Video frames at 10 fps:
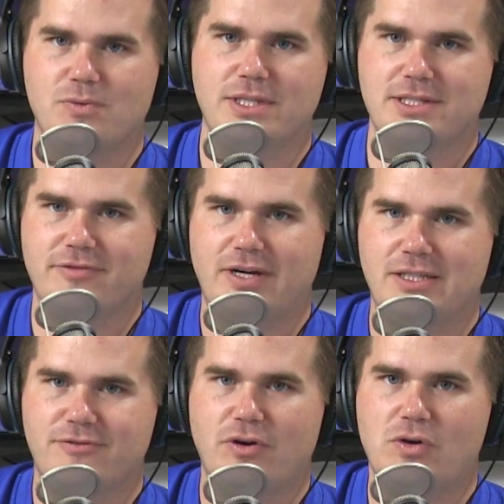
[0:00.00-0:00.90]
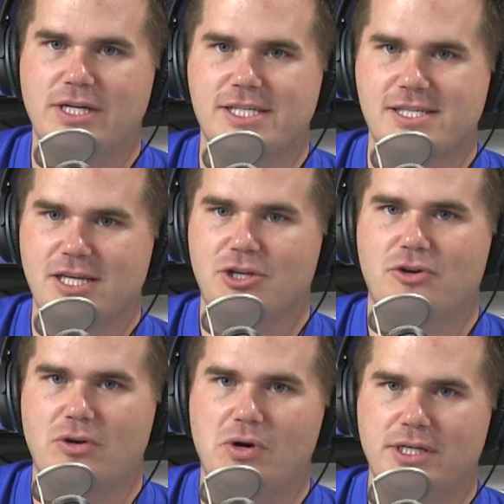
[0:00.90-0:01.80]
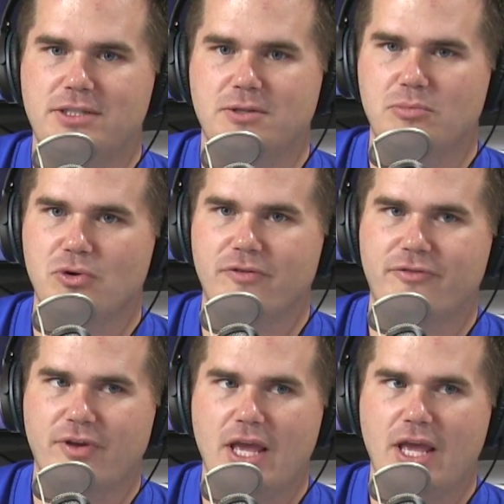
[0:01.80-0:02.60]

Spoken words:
Once it finds focus, then you're going to move